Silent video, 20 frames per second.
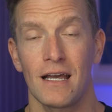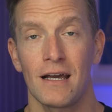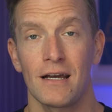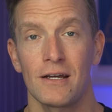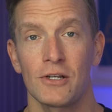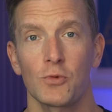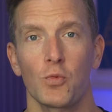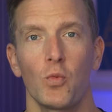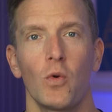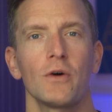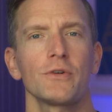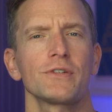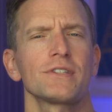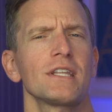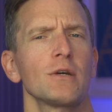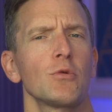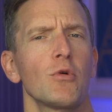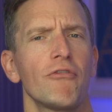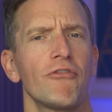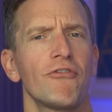And
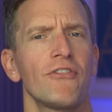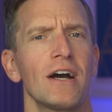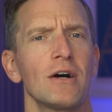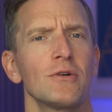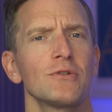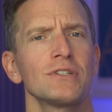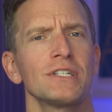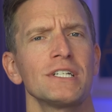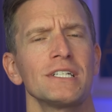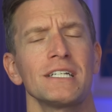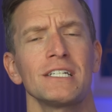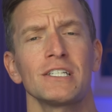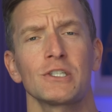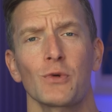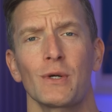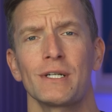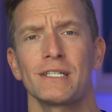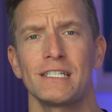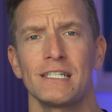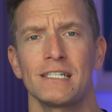whilst they were founded in
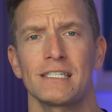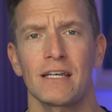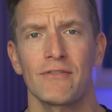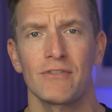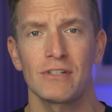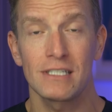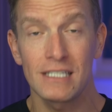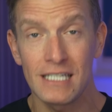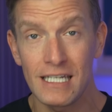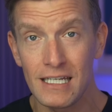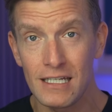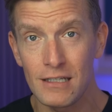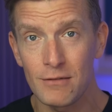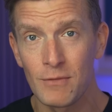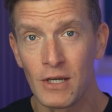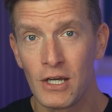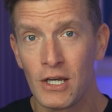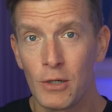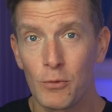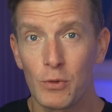
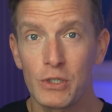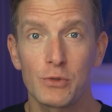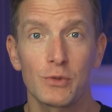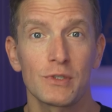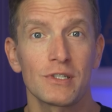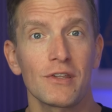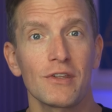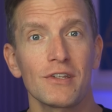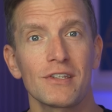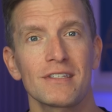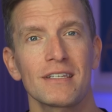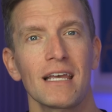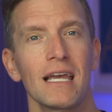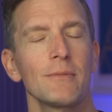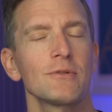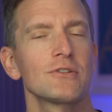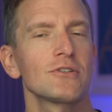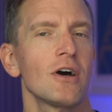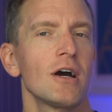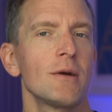2017, which was at the
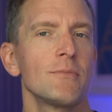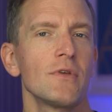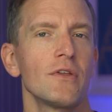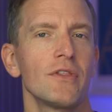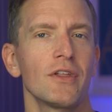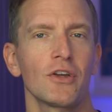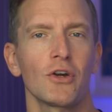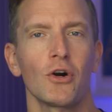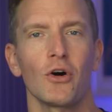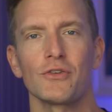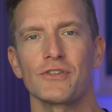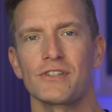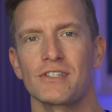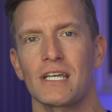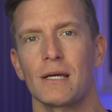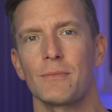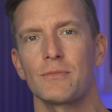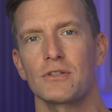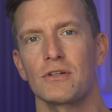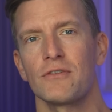same time that the
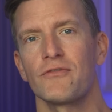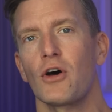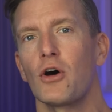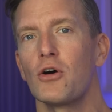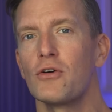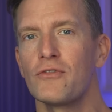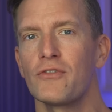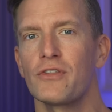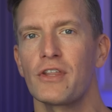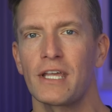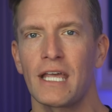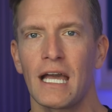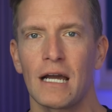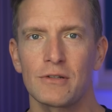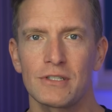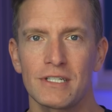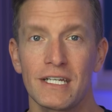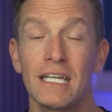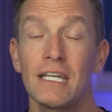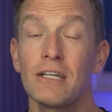concept of over the
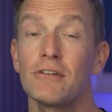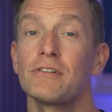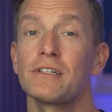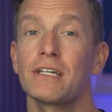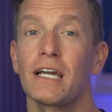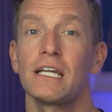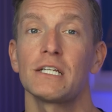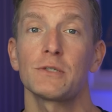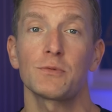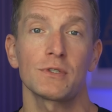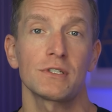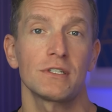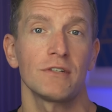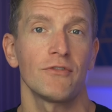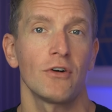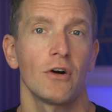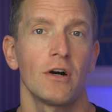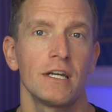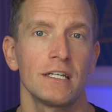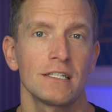counter hearing aids was
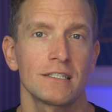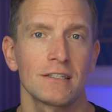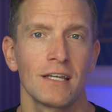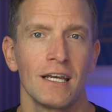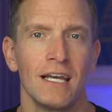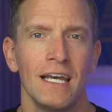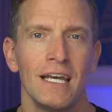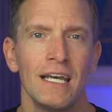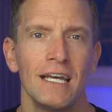devised,